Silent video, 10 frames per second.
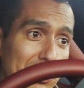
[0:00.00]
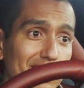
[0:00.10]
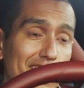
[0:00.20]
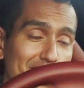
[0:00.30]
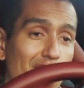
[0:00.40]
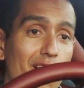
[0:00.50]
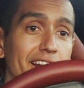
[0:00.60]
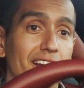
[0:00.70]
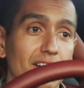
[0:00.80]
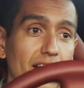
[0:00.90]
with a lot of car
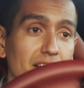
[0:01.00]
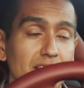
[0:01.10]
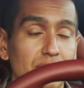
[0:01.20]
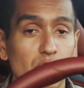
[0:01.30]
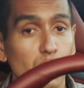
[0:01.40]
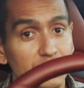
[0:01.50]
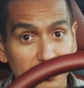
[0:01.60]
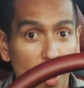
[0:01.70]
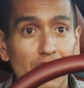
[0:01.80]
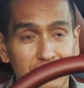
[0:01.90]
here, and even though it
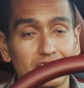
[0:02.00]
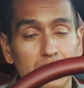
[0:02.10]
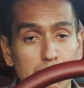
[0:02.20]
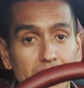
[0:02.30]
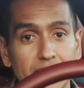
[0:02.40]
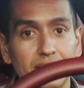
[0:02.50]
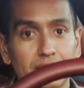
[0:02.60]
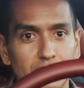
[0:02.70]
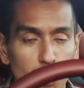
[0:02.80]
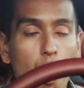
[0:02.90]
costs a lot of money,
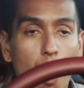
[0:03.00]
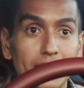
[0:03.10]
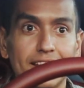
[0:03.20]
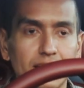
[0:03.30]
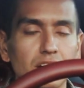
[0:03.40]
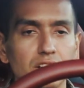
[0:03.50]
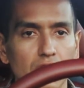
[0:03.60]
you are getting a